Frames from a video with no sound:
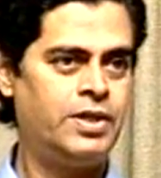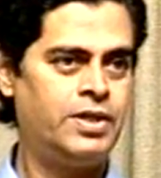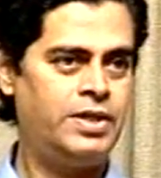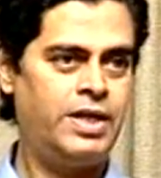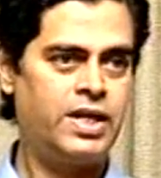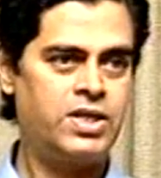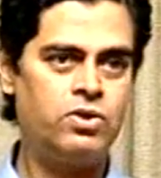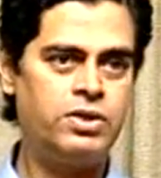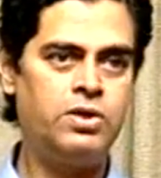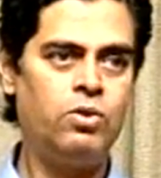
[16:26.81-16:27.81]
the
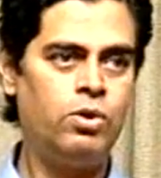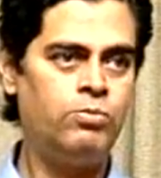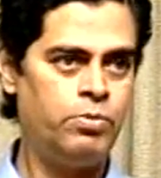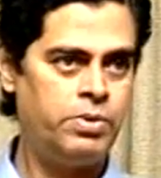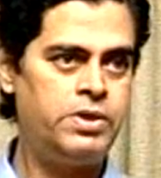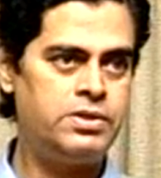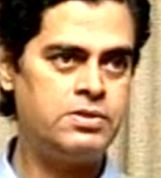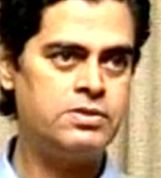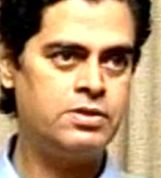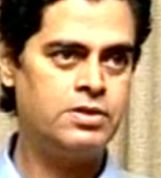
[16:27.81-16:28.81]
electron and hole
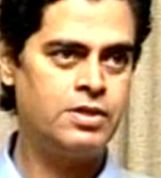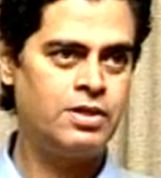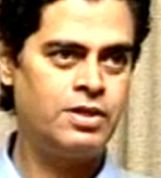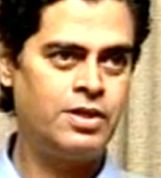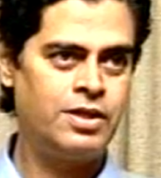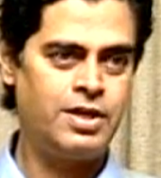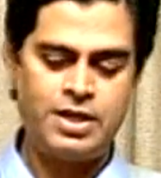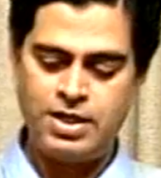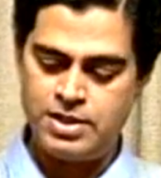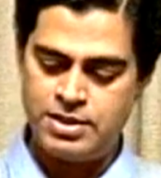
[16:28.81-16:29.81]
mobilities
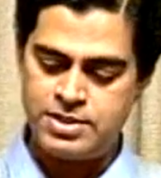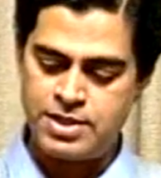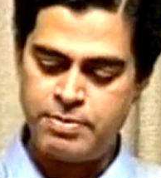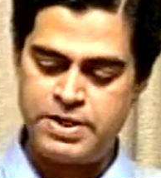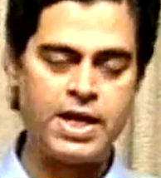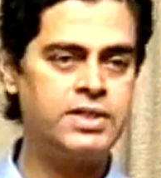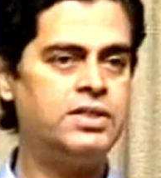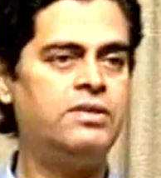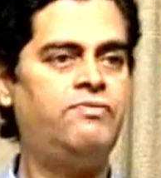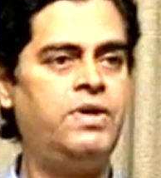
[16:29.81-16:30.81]
in this
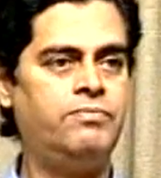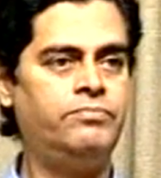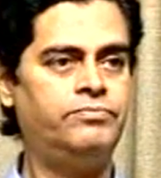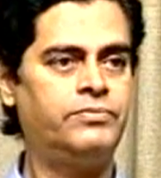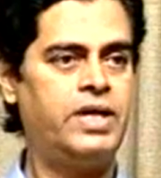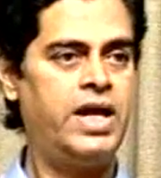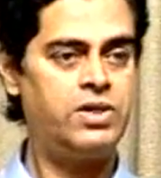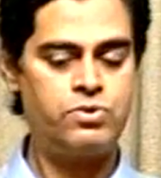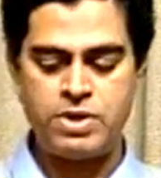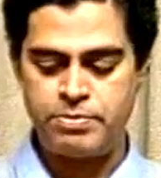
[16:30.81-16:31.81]
epitaxial film,
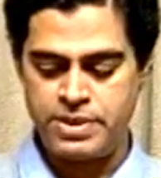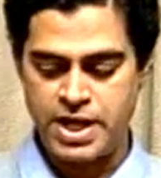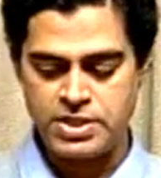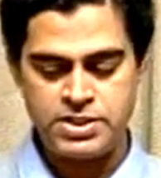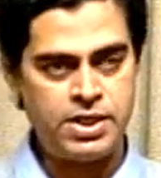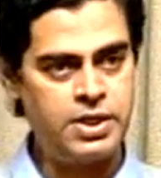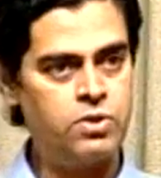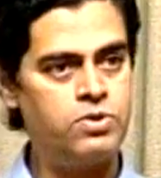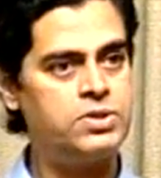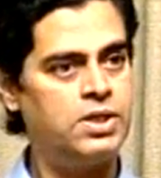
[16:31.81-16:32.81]
heteroepitaxially
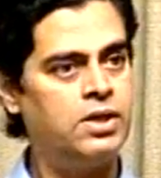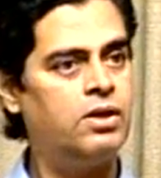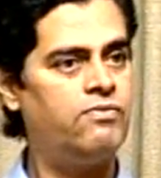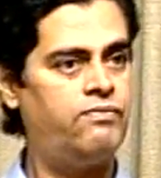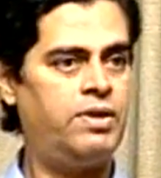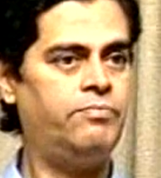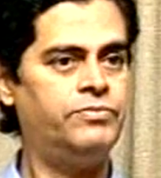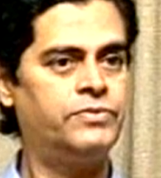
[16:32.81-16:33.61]
grown silicon film,